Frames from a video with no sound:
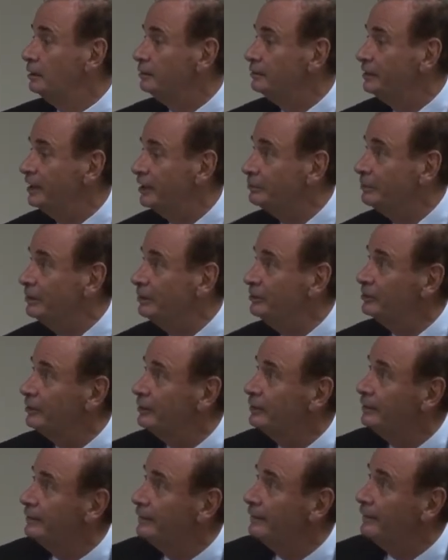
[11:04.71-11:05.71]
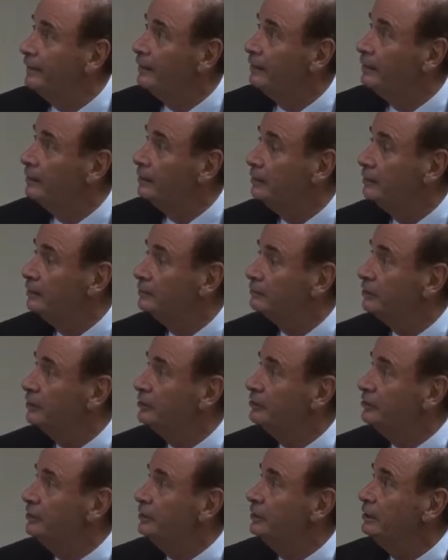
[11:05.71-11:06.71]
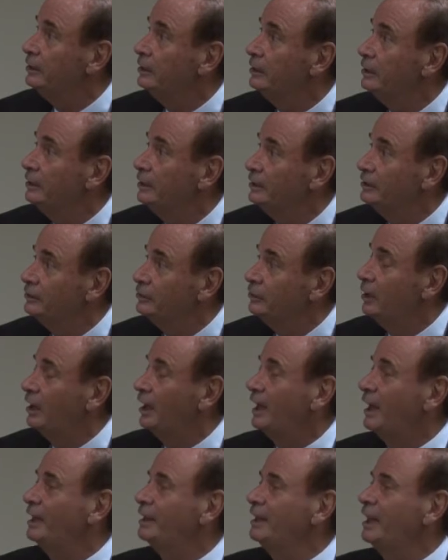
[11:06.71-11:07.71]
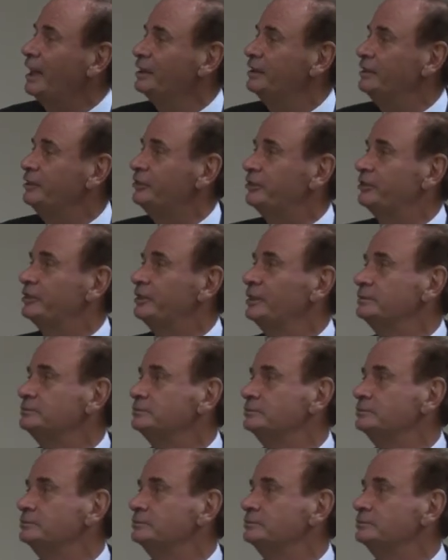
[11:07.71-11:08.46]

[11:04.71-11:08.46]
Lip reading: Yes, please, Tracy. So I like this.